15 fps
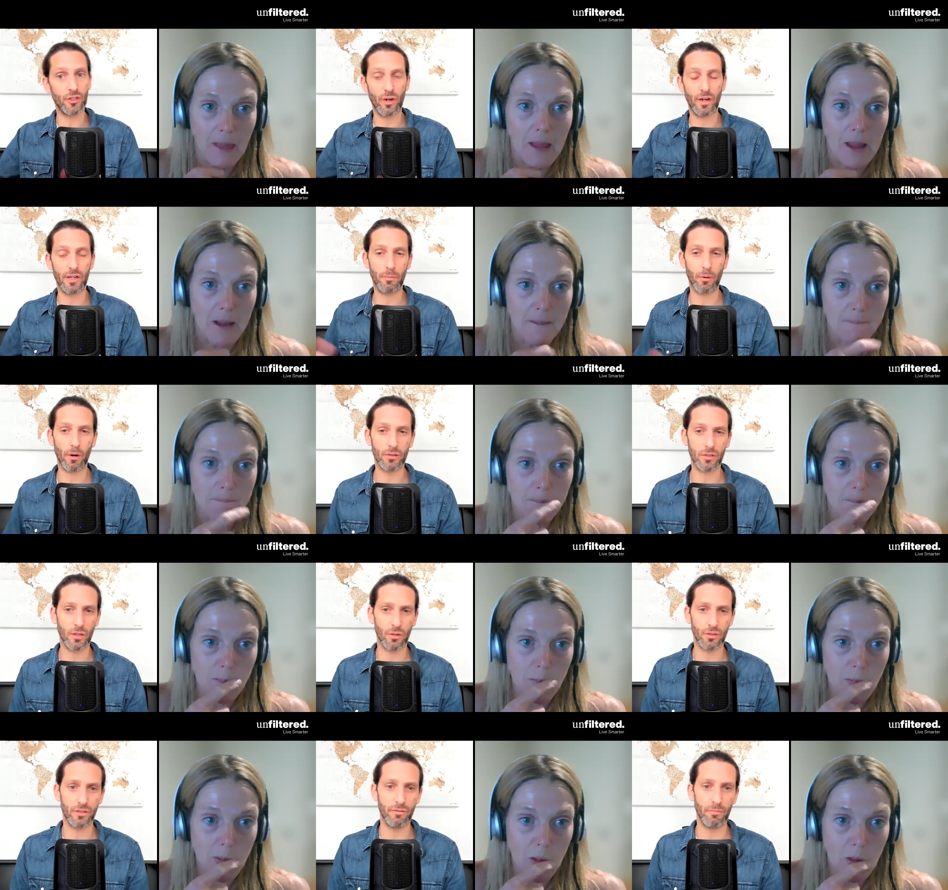Speaker 1: the training
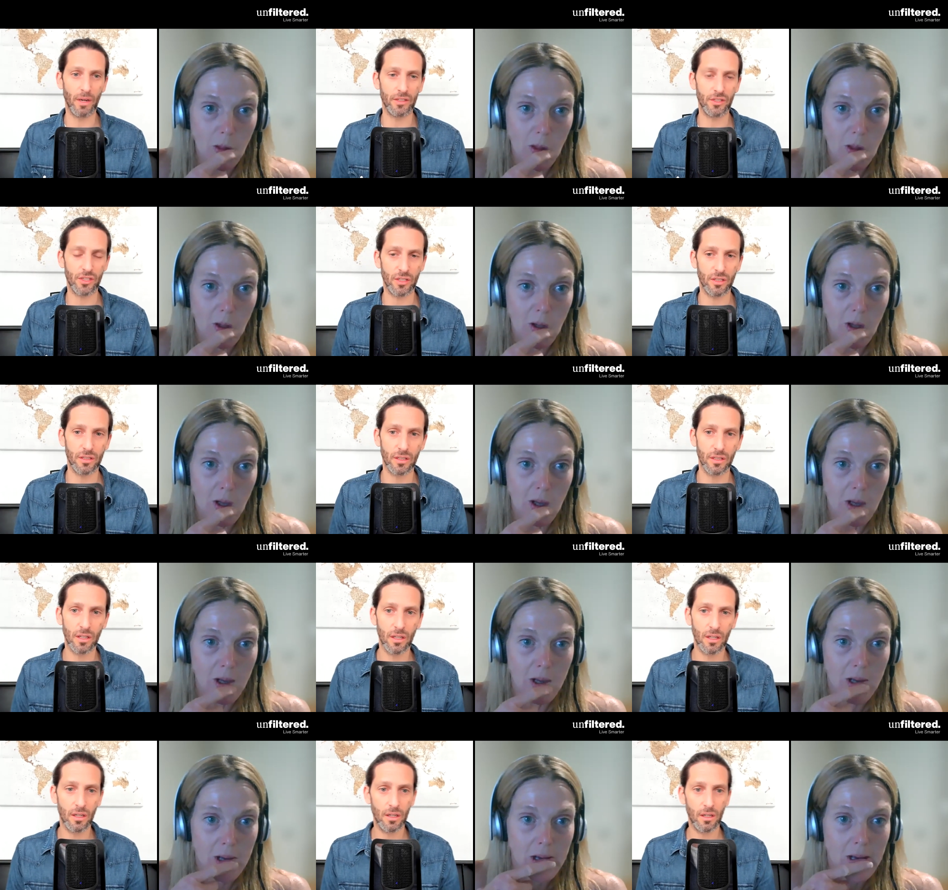protocols you've mentioned?
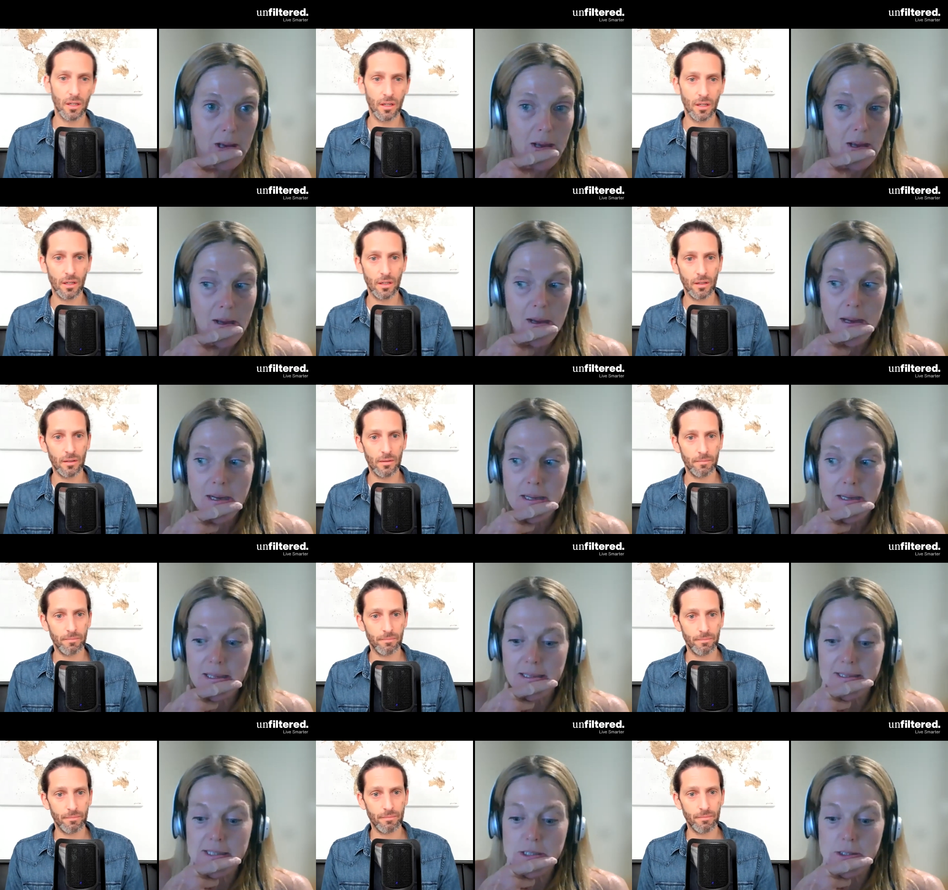
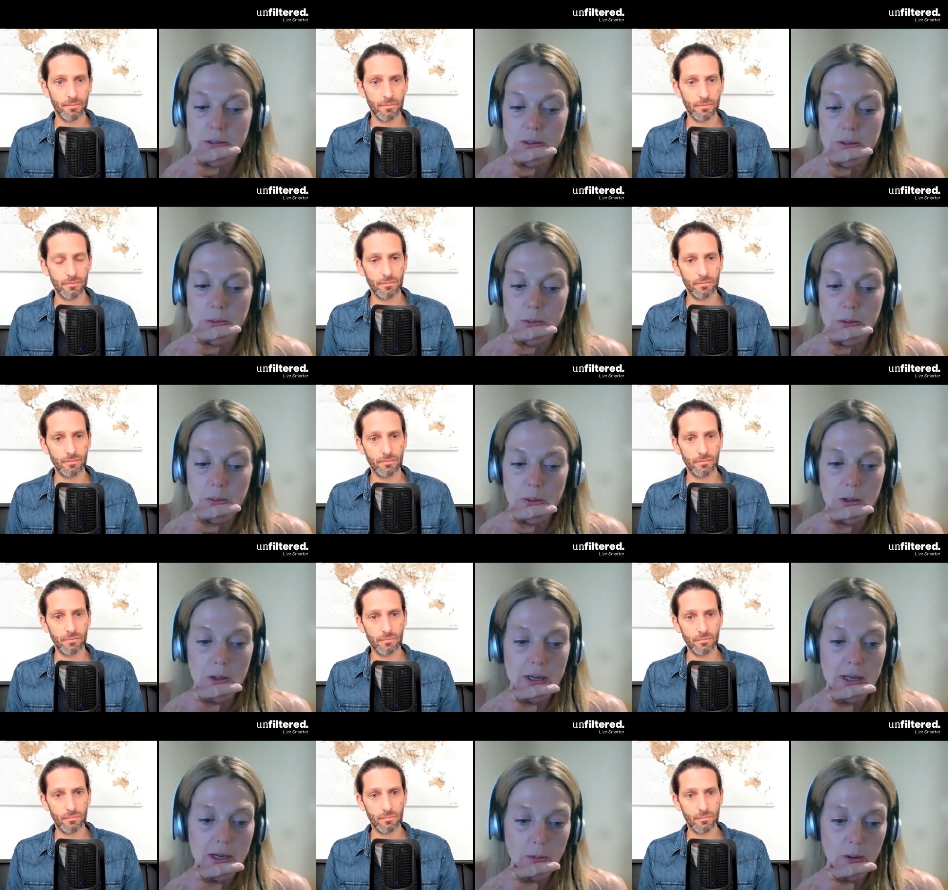
Speaker 2: Yeah, so when we're
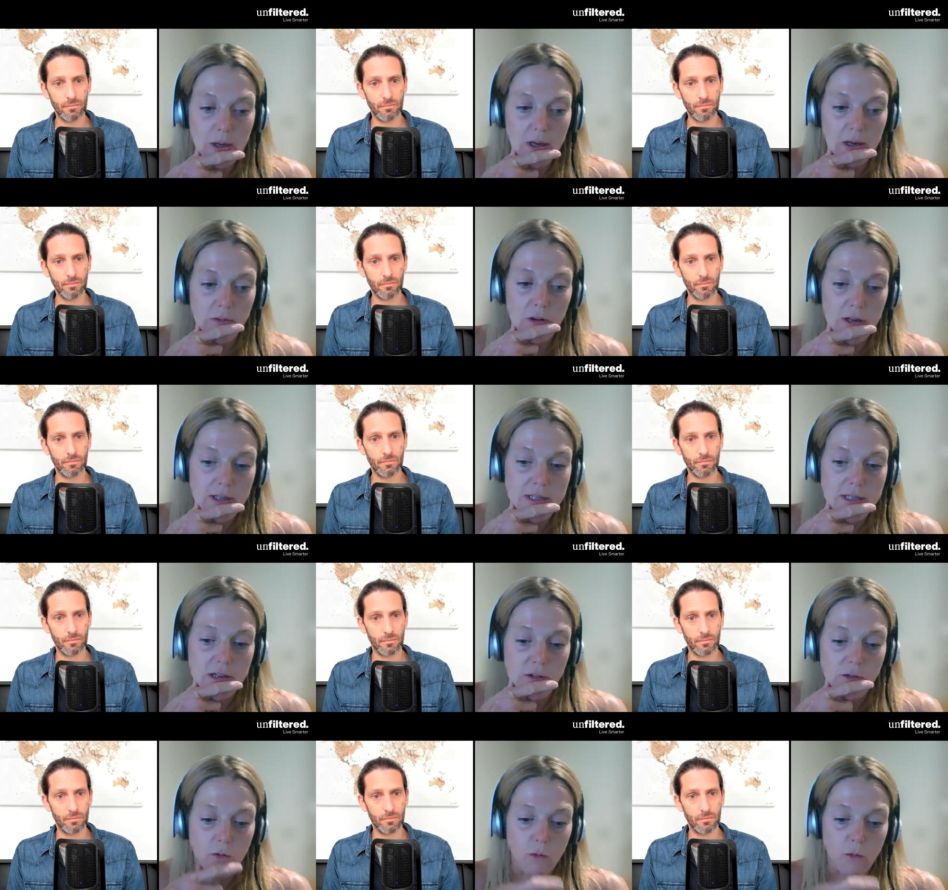looking at recovery
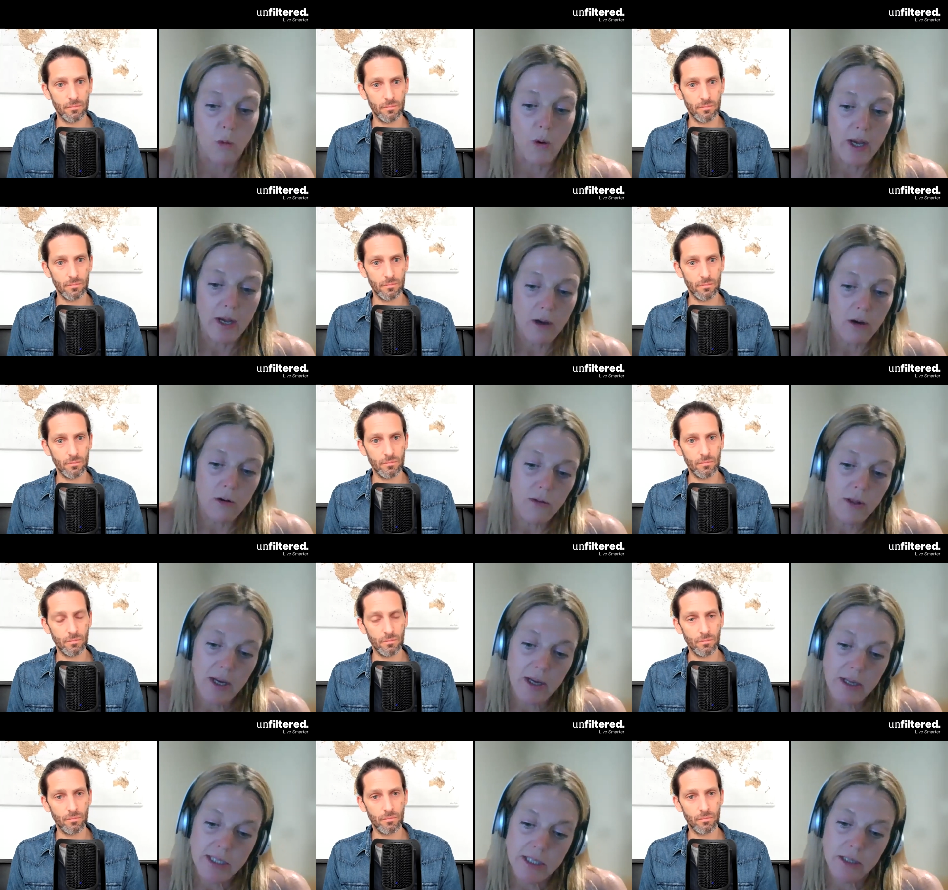itself, we know
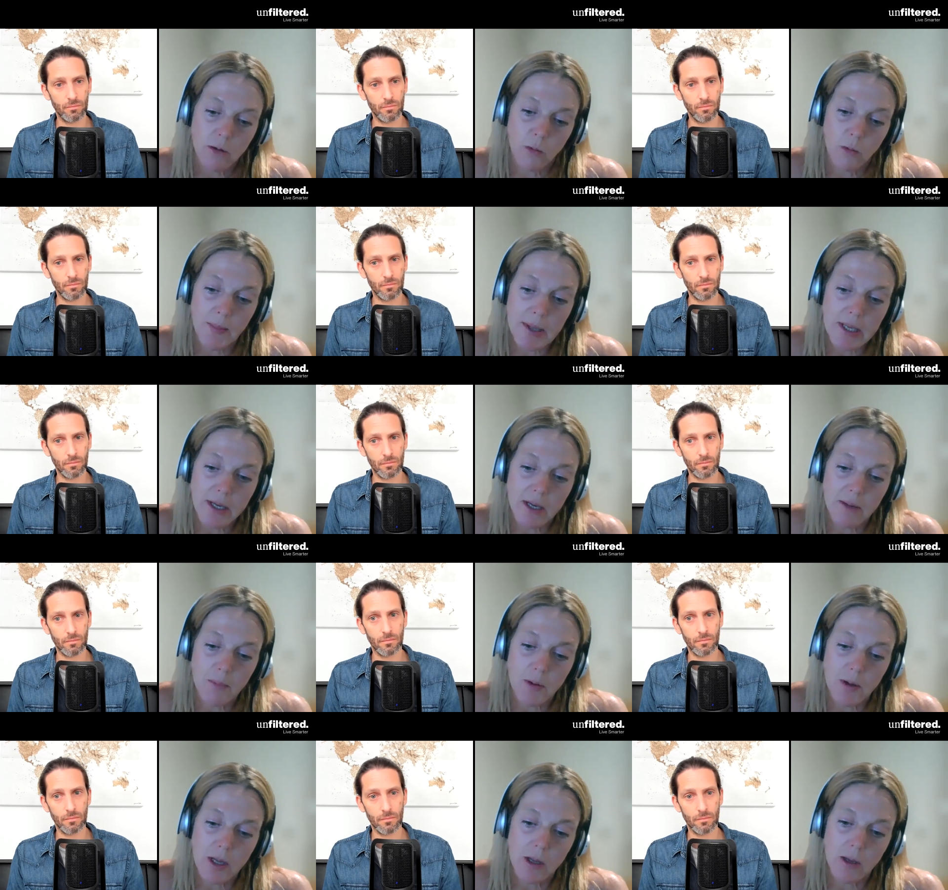that women can
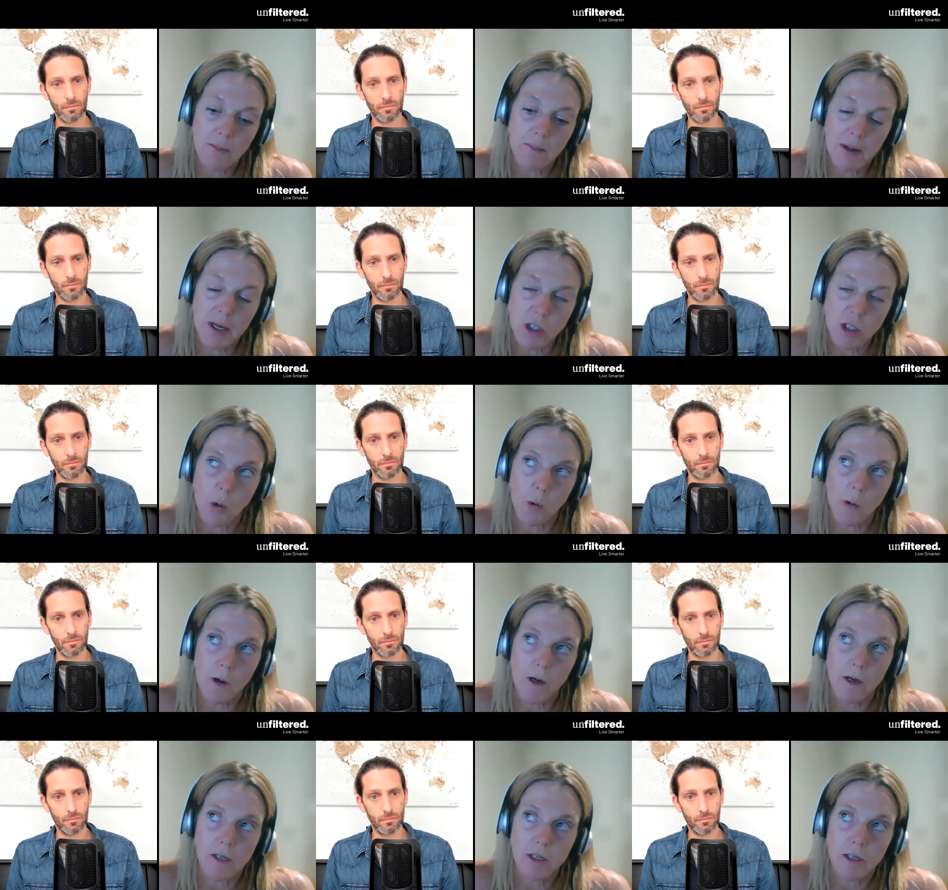pretty much hold
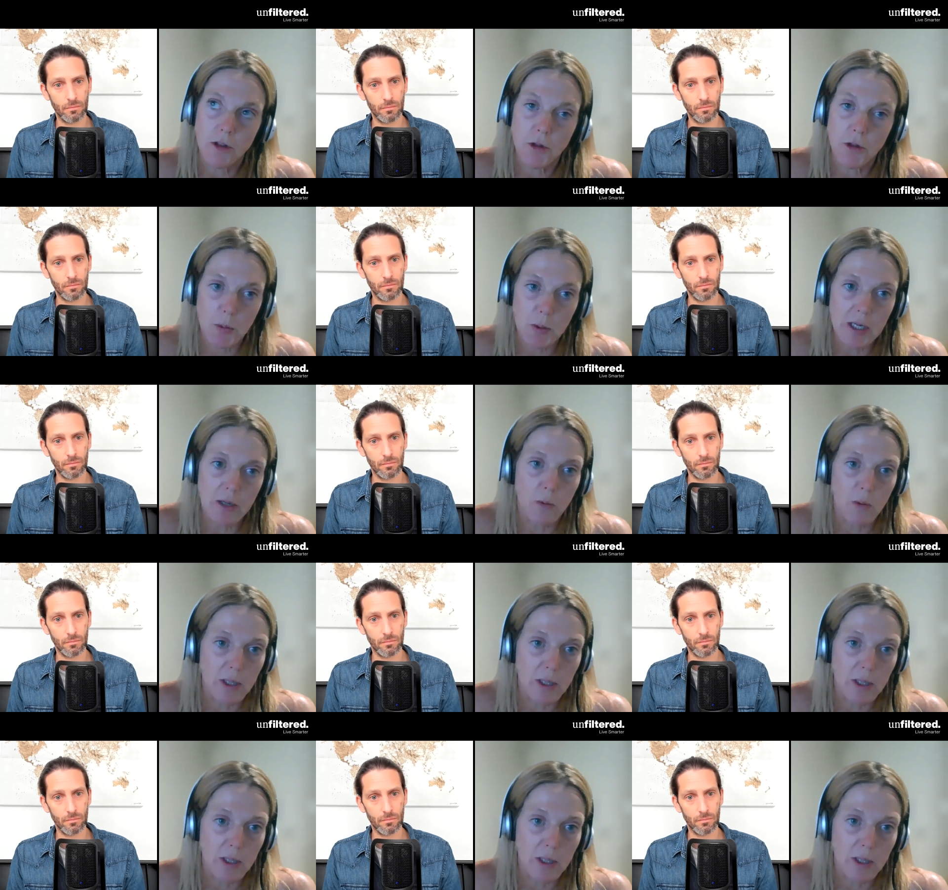on to three